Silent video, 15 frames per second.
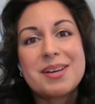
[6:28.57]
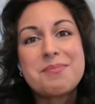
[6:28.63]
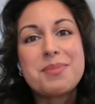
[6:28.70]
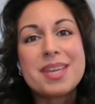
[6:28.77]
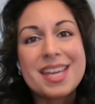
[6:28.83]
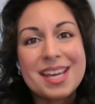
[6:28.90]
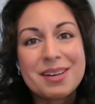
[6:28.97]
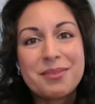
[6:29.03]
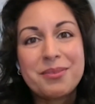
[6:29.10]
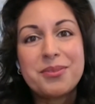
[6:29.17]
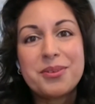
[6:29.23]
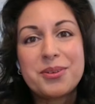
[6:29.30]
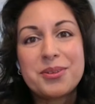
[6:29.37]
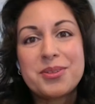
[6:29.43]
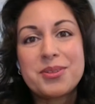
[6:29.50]
be
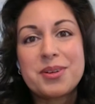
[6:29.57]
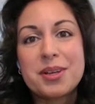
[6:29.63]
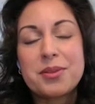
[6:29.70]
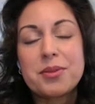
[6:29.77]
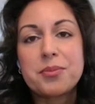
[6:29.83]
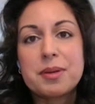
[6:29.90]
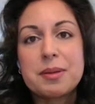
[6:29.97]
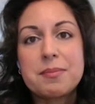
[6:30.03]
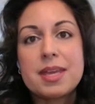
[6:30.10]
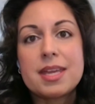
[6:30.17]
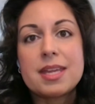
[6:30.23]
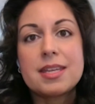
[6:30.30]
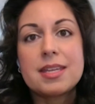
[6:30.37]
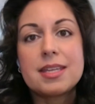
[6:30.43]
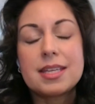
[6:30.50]
helpful to other
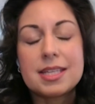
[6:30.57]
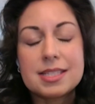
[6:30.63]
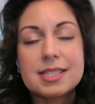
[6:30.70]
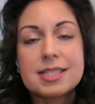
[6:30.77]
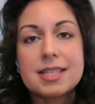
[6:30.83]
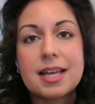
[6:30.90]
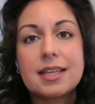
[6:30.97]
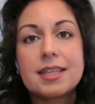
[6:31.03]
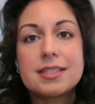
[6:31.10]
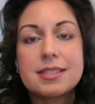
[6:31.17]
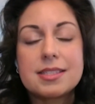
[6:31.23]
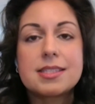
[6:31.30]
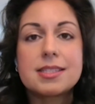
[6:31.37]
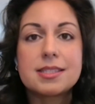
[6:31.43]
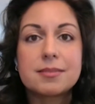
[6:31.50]
women in science.